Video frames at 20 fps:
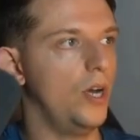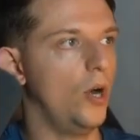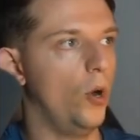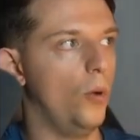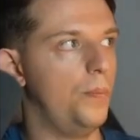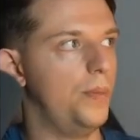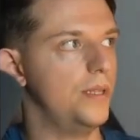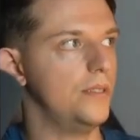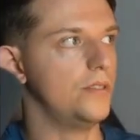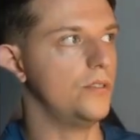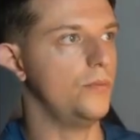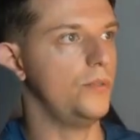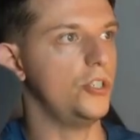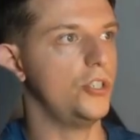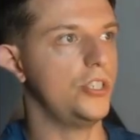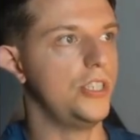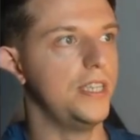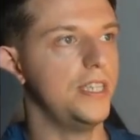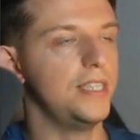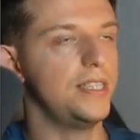Open. So we
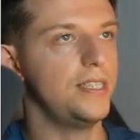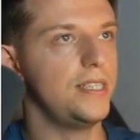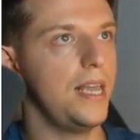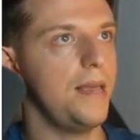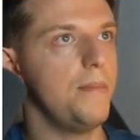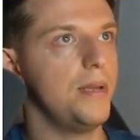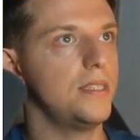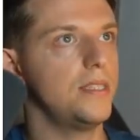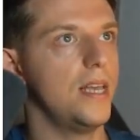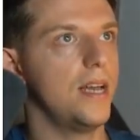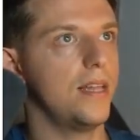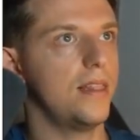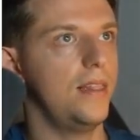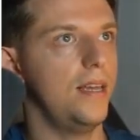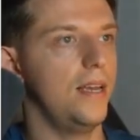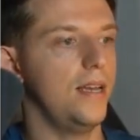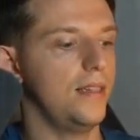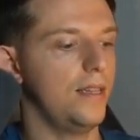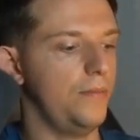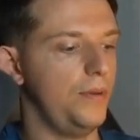just did the same exact
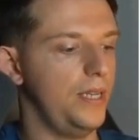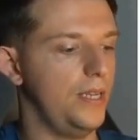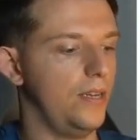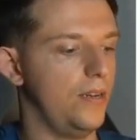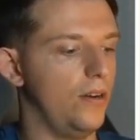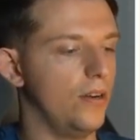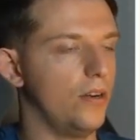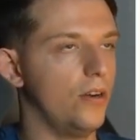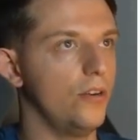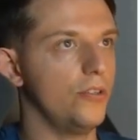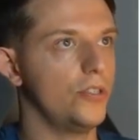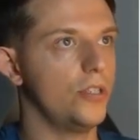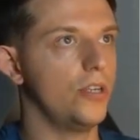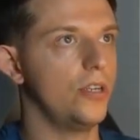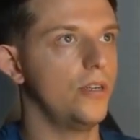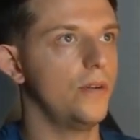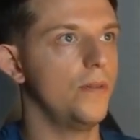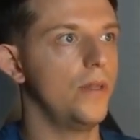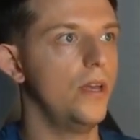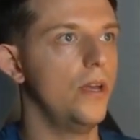thing that we did on
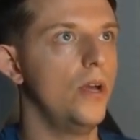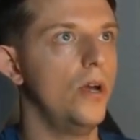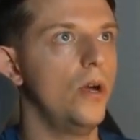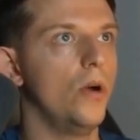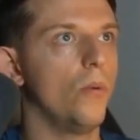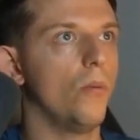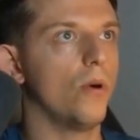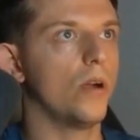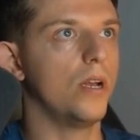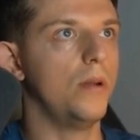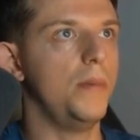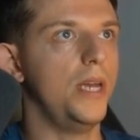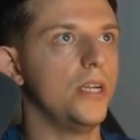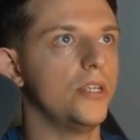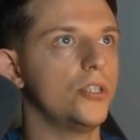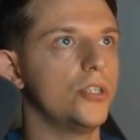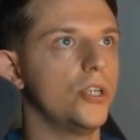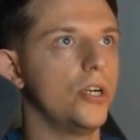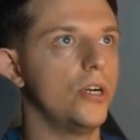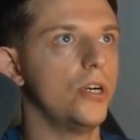Cursor. We're going to make
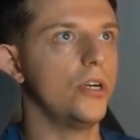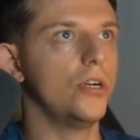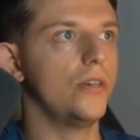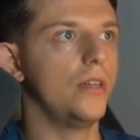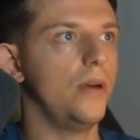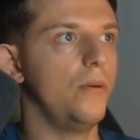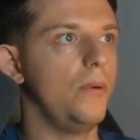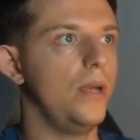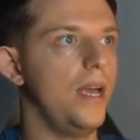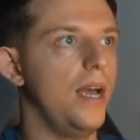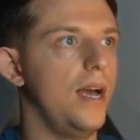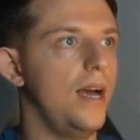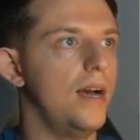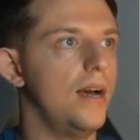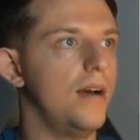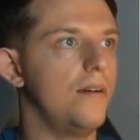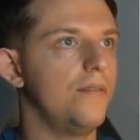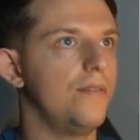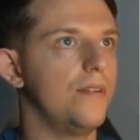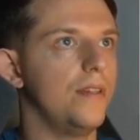sure that we
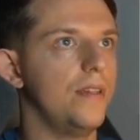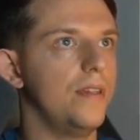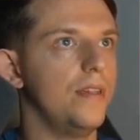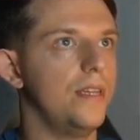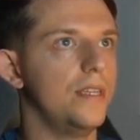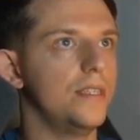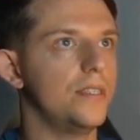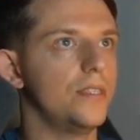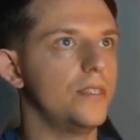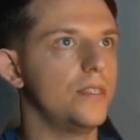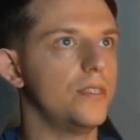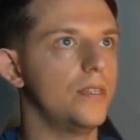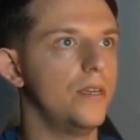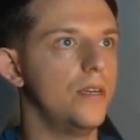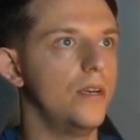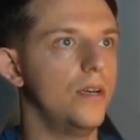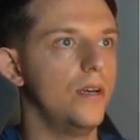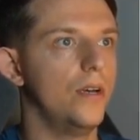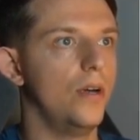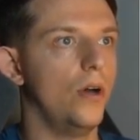have this
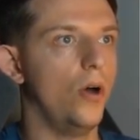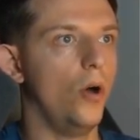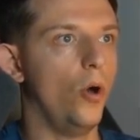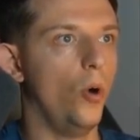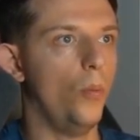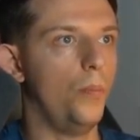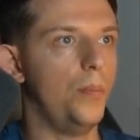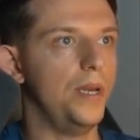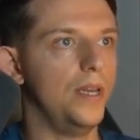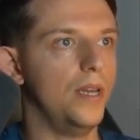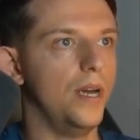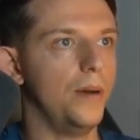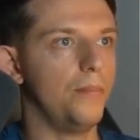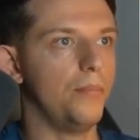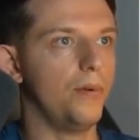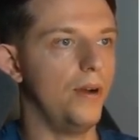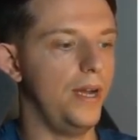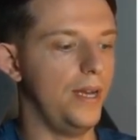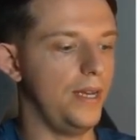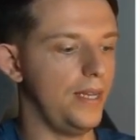opened up
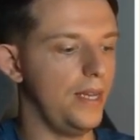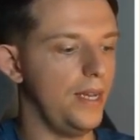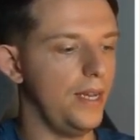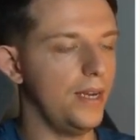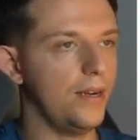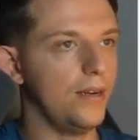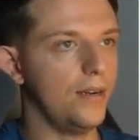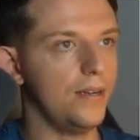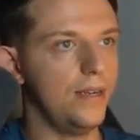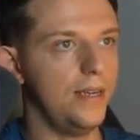right here.